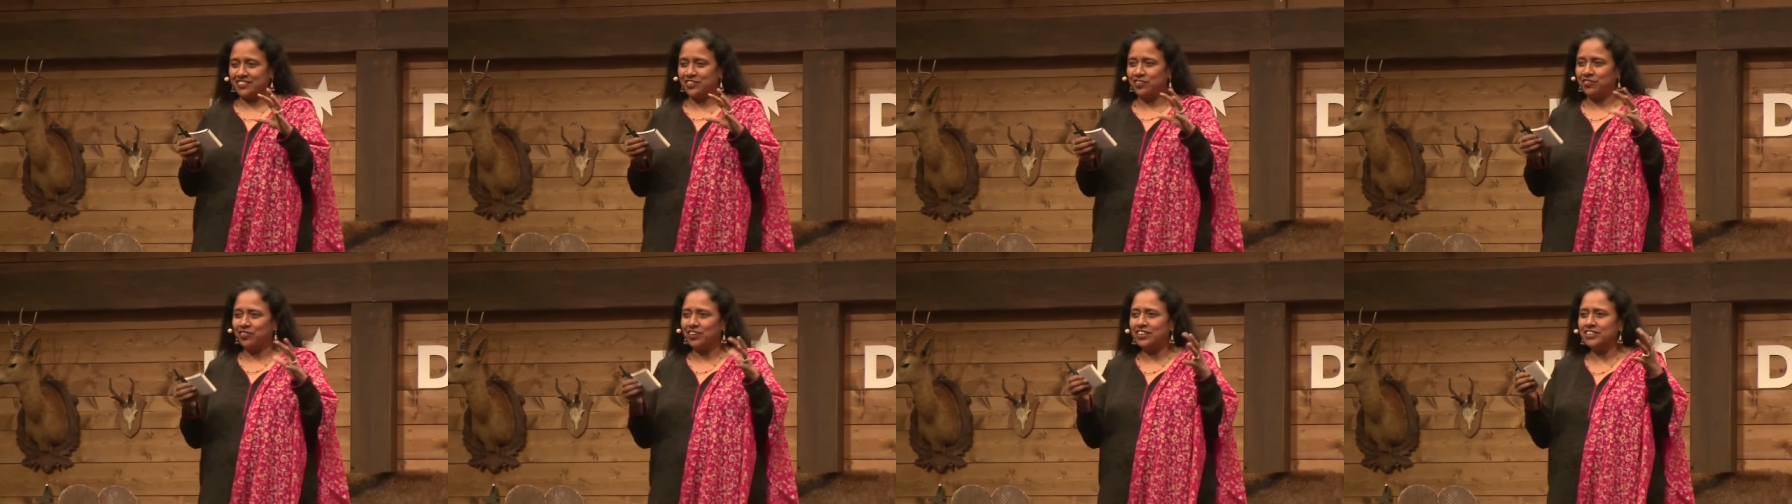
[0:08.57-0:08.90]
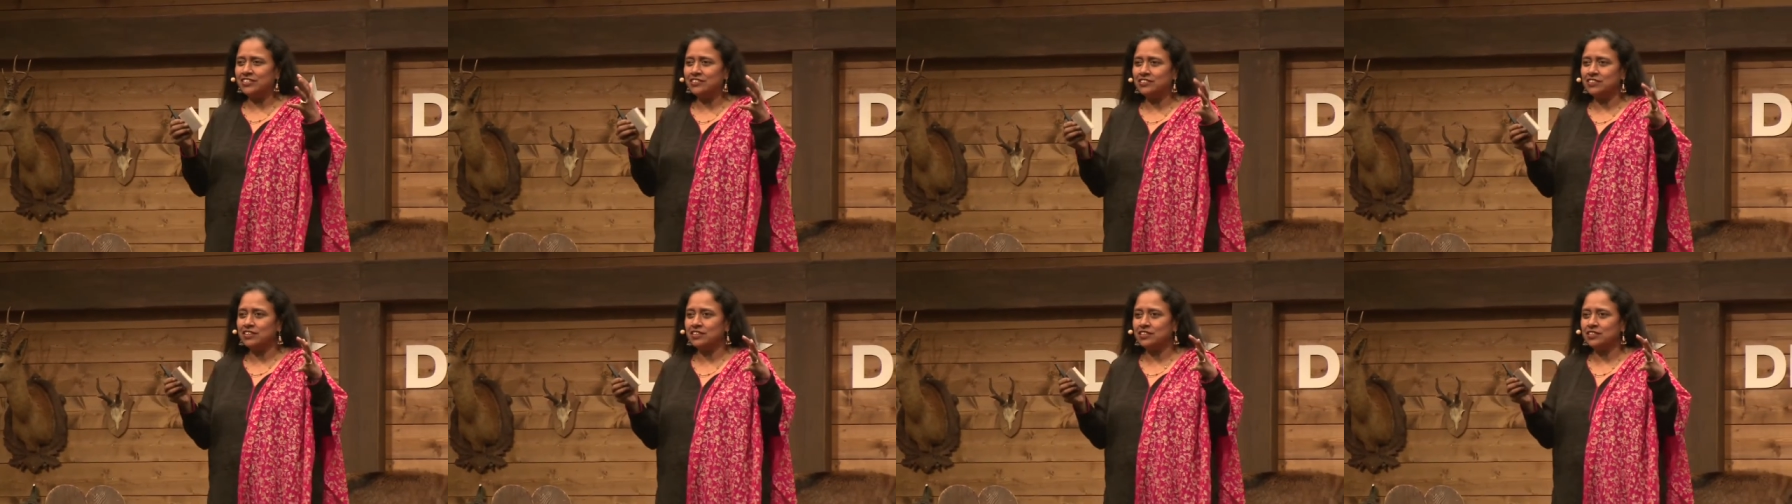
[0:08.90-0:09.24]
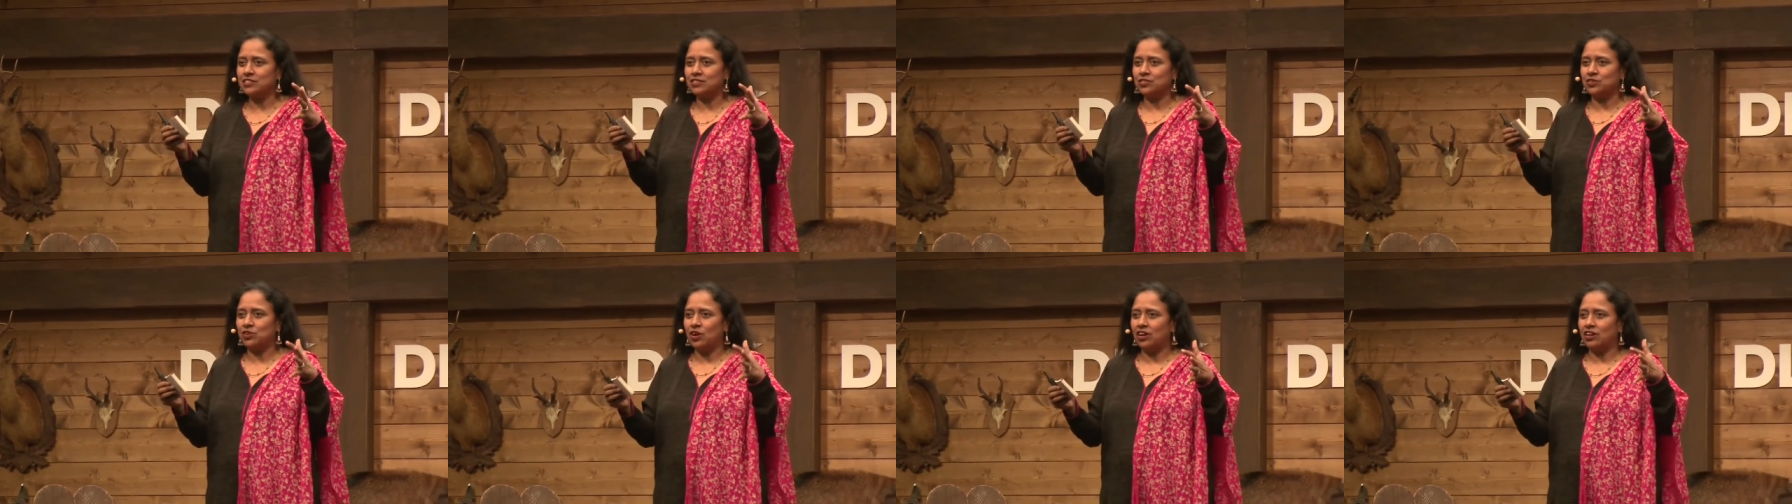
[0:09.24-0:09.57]
You know, India
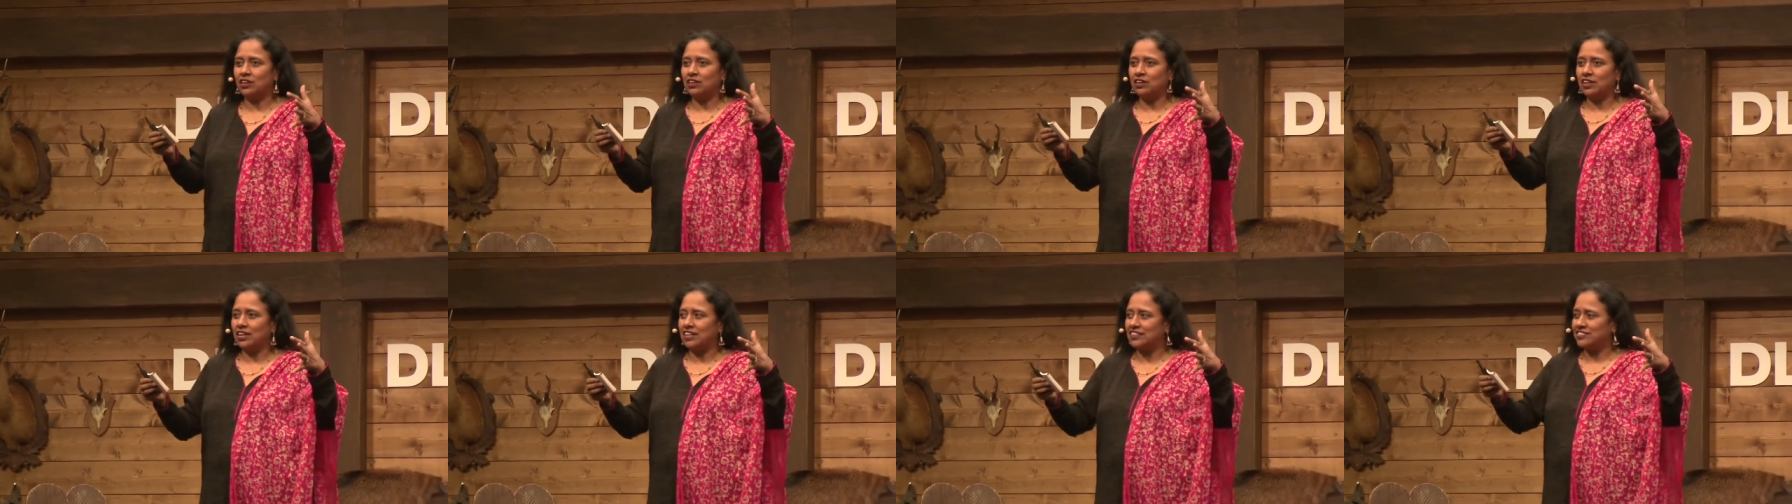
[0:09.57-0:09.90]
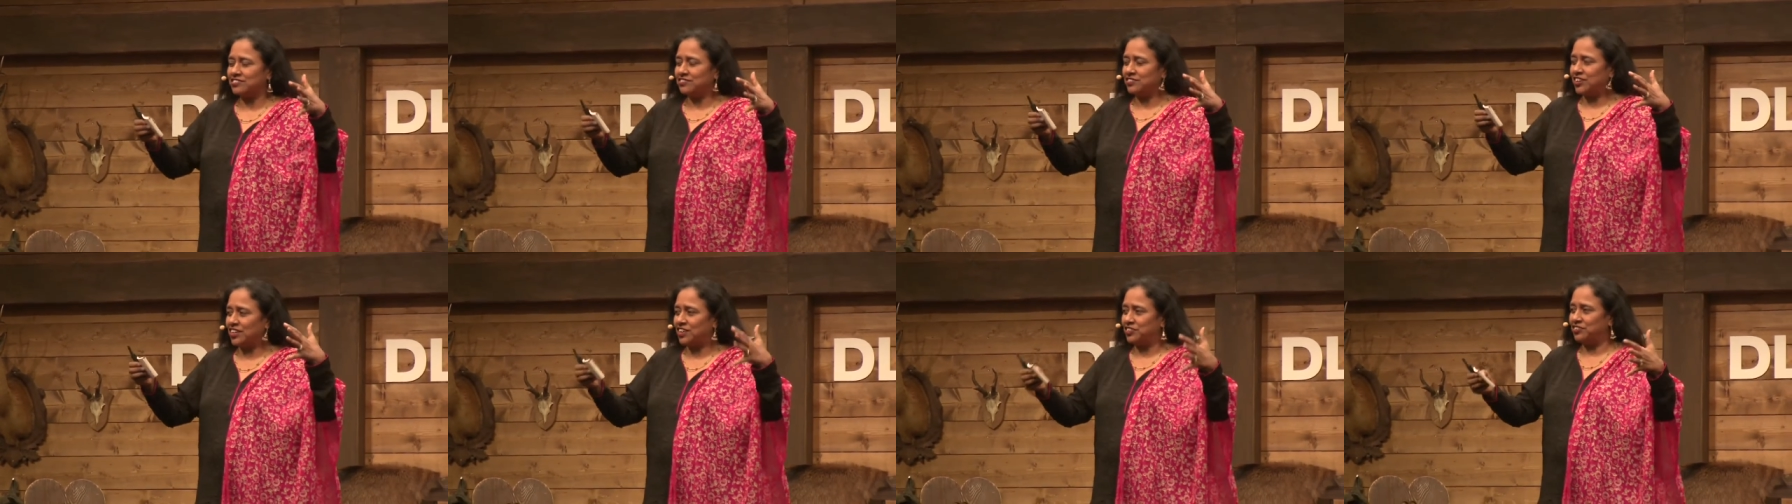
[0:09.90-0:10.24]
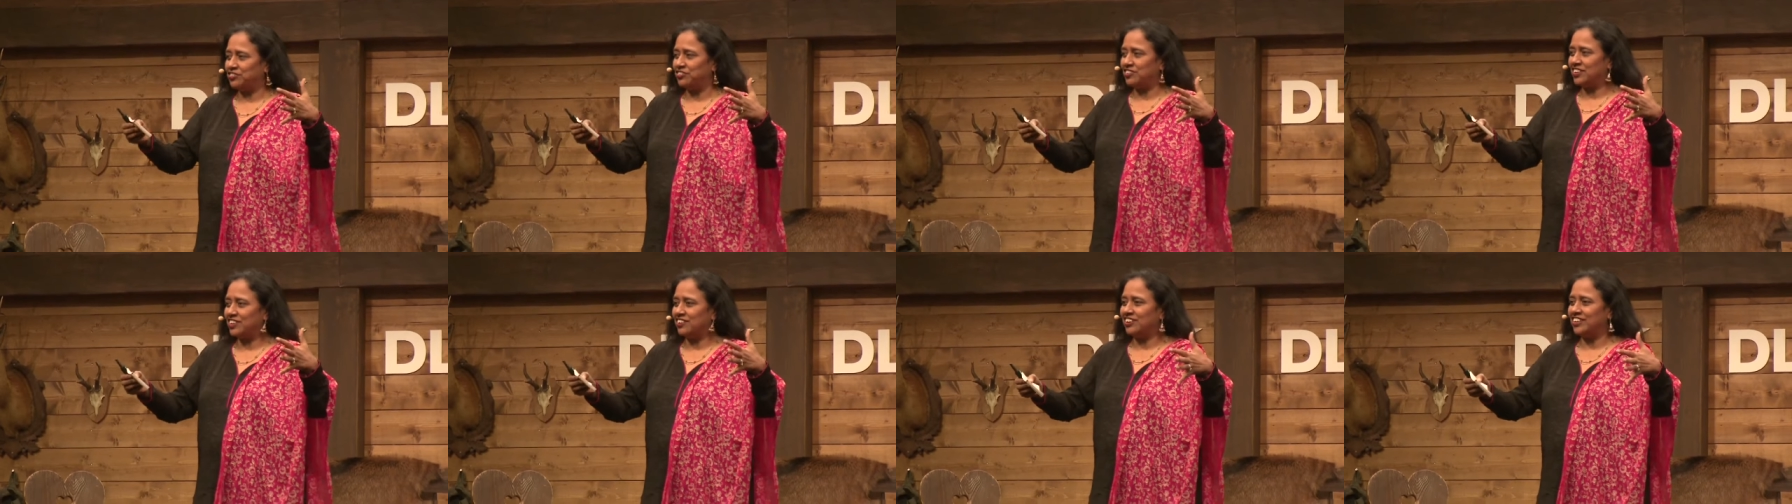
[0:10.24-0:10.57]
is not a
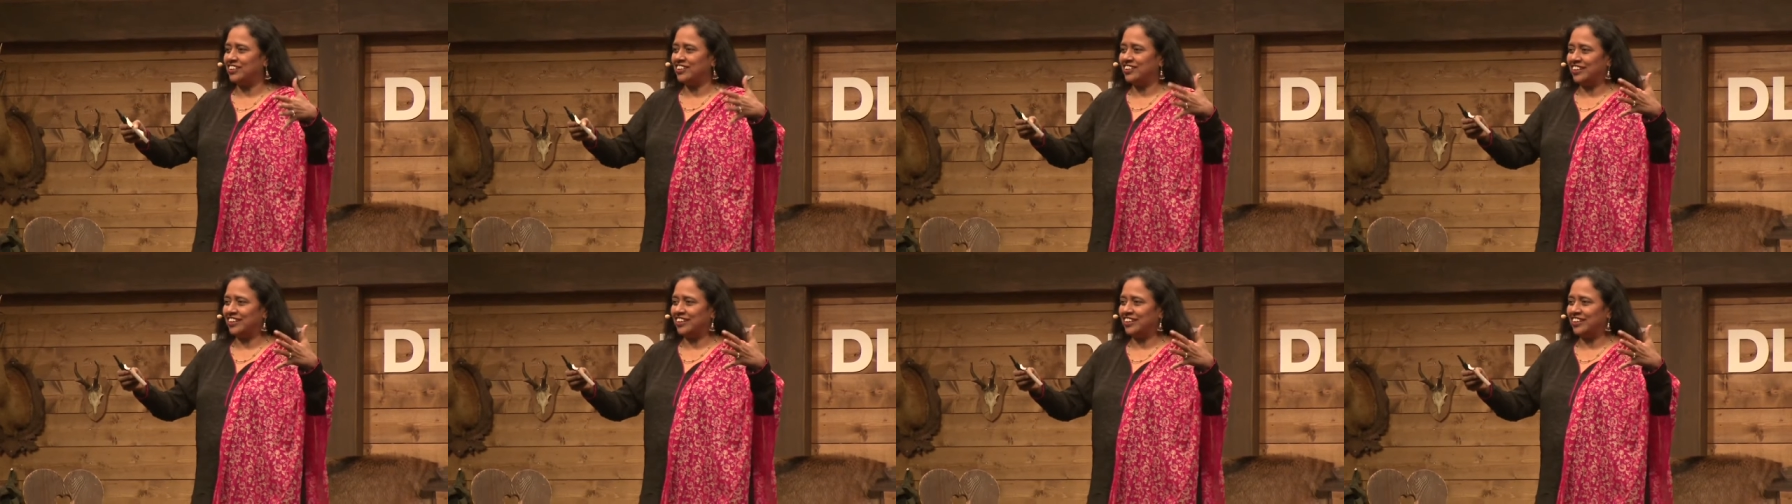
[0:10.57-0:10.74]
stationary